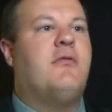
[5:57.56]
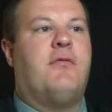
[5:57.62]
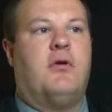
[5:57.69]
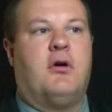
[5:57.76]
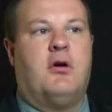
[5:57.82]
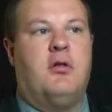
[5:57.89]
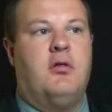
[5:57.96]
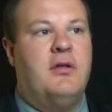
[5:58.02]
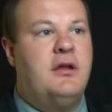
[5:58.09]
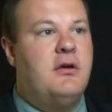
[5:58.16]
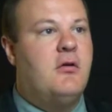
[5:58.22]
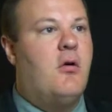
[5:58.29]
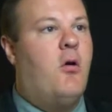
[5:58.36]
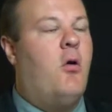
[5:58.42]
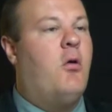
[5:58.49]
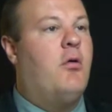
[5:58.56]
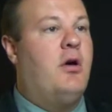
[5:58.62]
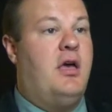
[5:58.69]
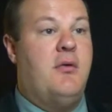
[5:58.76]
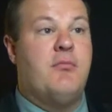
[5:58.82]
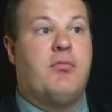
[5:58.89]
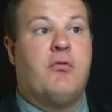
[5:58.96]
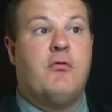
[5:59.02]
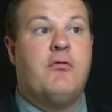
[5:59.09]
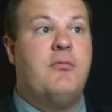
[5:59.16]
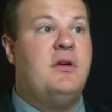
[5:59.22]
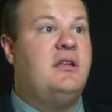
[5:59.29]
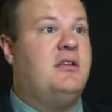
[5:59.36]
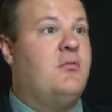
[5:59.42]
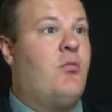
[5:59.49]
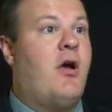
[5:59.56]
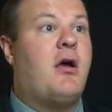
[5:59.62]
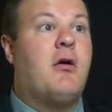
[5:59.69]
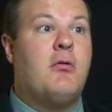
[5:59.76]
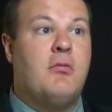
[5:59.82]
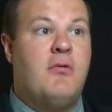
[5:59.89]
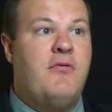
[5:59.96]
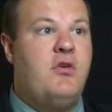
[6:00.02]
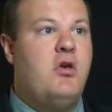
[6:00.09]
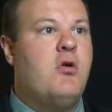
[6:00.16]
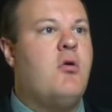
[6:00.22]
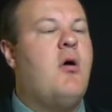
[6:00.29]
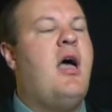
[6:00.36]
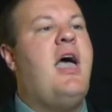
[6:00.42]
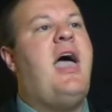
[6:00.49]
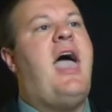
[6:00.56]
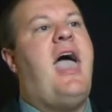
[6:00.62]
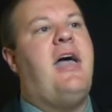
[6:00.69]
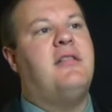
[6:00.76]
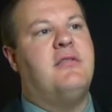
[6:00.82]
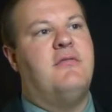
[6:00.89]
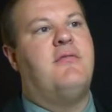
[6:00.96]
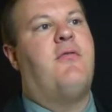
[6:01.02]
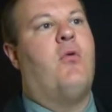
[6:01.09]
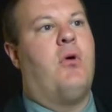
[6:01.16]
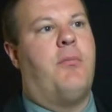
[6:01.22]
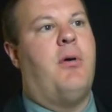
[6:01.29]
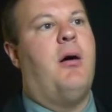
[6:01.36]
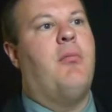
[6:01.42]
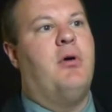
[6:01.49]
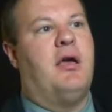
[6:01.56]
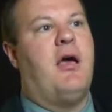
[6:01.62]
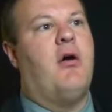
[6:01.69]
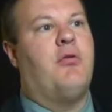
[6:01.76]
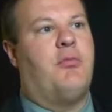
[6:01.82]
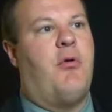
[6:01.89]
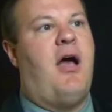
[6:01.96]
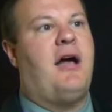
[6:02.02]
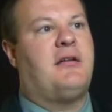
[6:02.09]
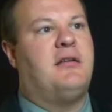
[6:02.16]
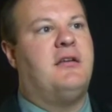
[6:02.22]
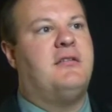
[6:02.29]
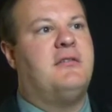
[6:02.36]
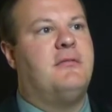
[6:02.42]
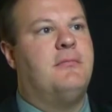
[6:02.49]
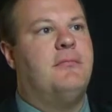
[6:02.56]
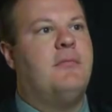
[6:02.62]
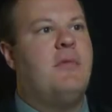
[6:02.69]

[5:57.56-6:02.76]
for clinical improvement and record review, and for public health practice.